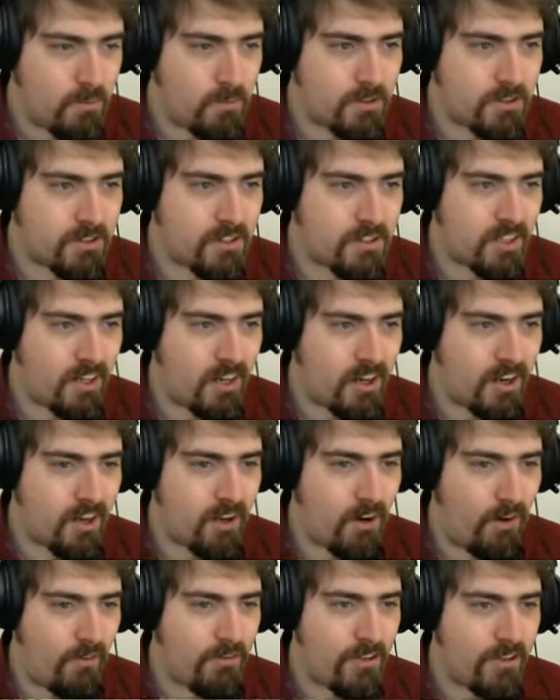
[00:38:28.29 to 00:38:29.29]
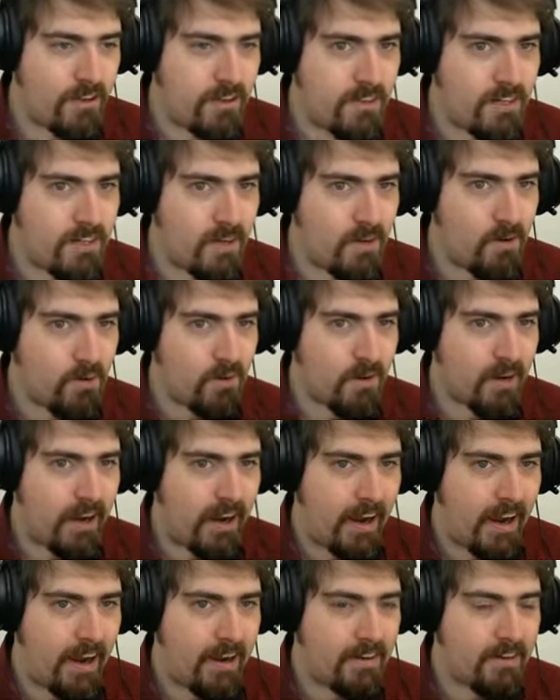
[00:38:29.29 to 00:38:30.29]
was the target of the nuke,
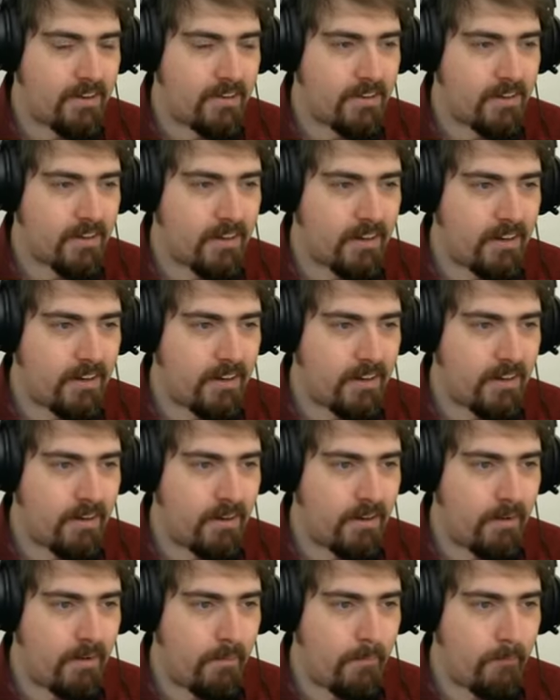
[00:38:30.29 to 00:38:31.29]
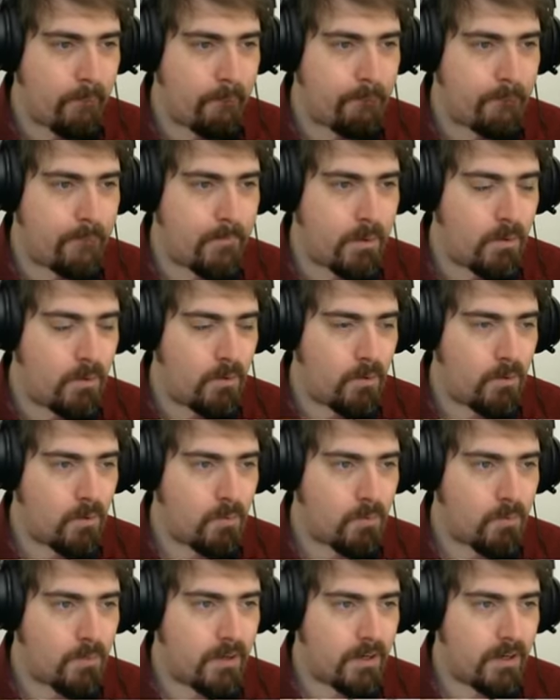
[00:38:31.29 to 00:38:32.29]
and
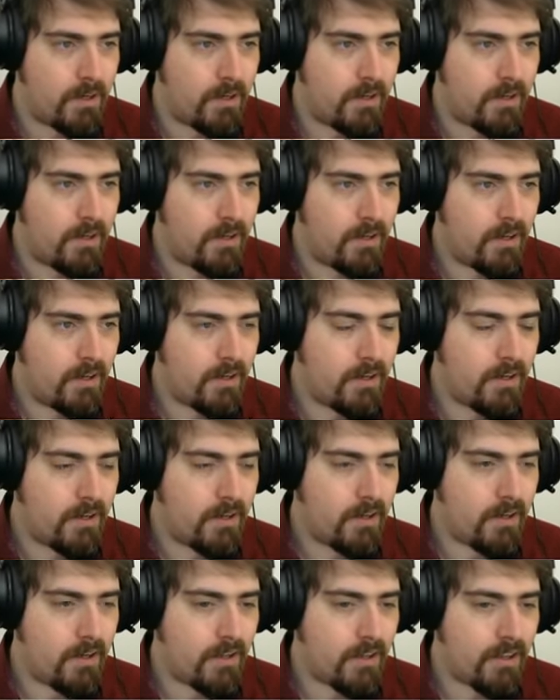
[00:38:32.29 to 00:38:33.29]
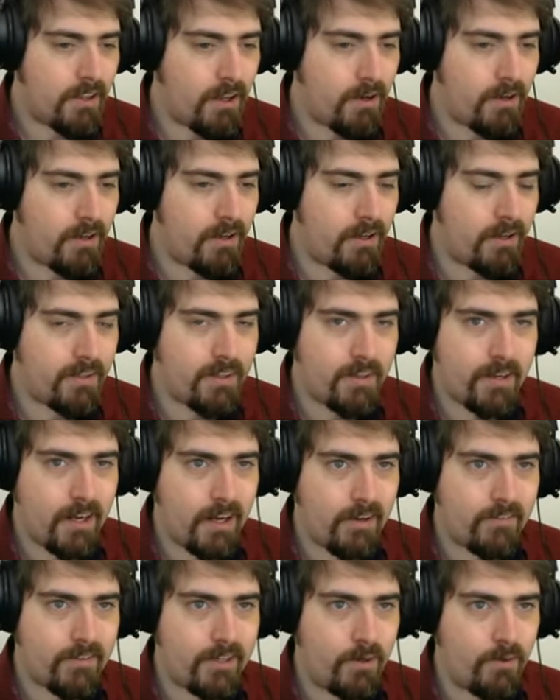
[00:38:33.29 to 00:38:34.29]
boom! Uh, he didn't
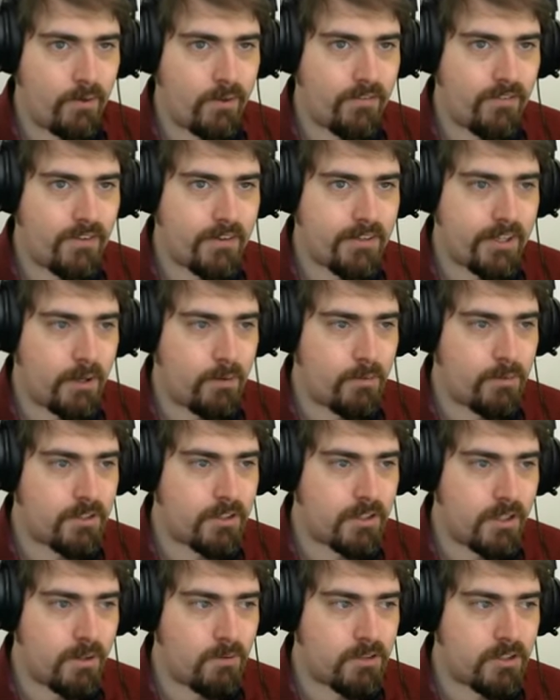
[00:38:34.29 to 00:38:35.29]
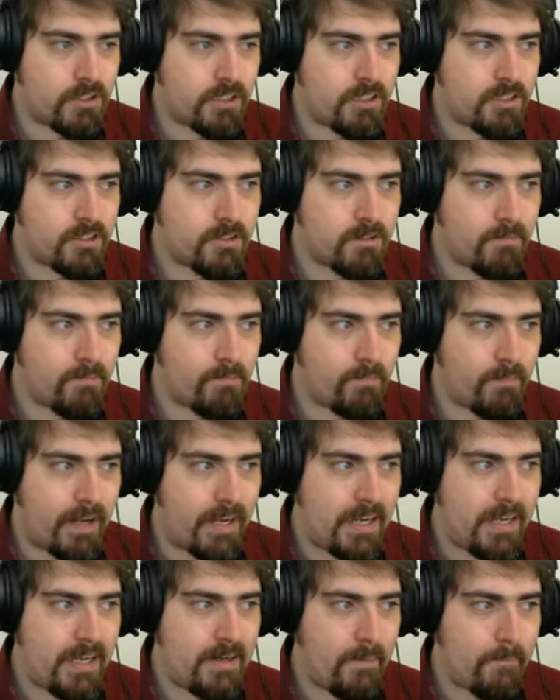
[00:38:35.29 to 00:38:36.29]
have a nuke defense. That was Yojih's
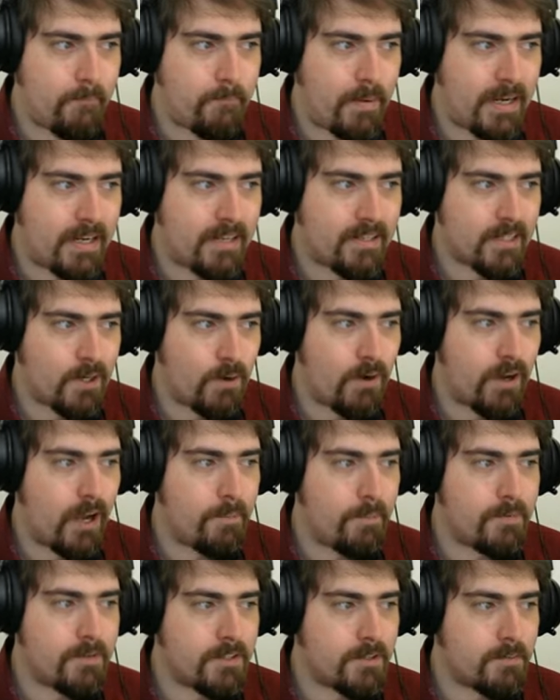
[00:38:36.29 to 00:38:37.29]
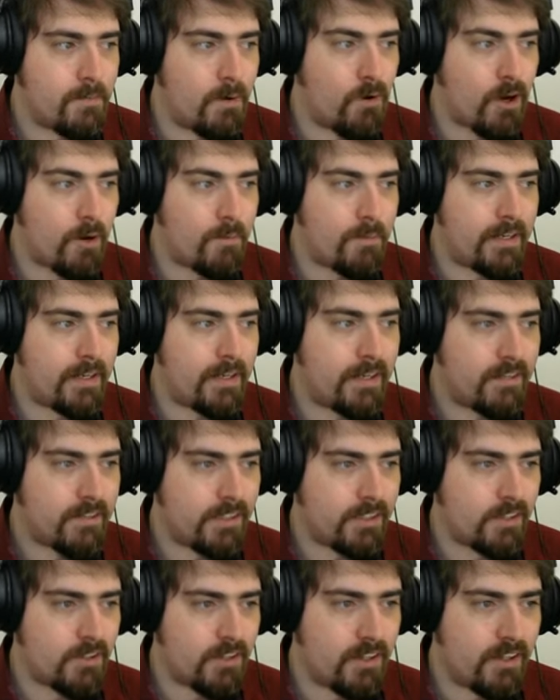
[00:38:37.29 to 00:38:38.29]
main base going up in smoke. I mean, he's
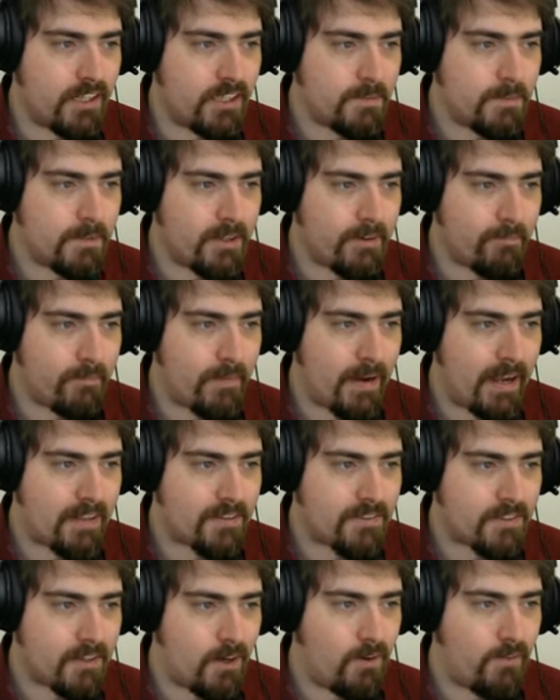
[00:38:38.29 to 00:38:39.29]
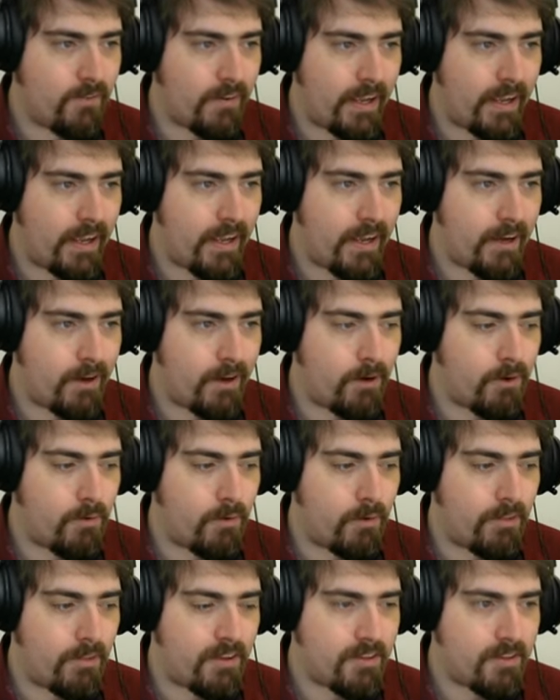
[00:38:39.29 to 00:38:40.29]
still got a little bit of mass over here,
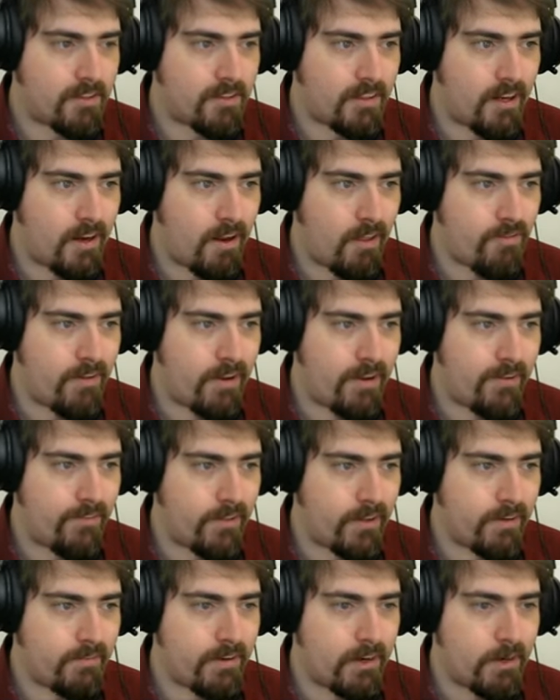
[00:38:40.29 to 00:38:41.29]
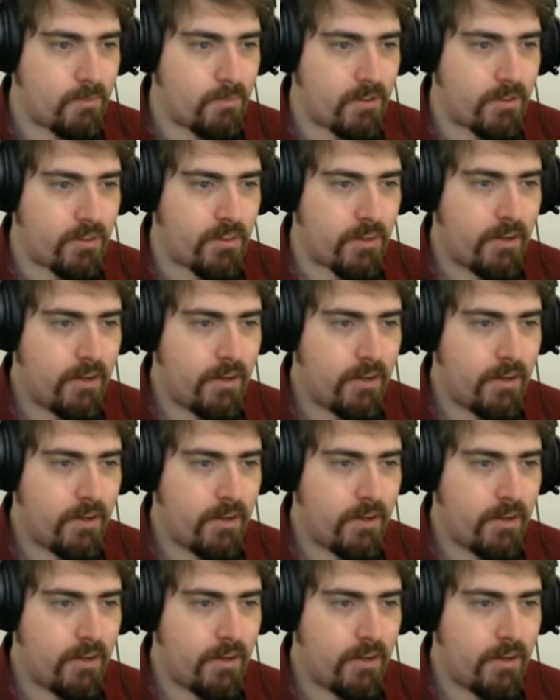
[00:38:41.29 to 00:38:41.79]
and this is T three fully ringed with,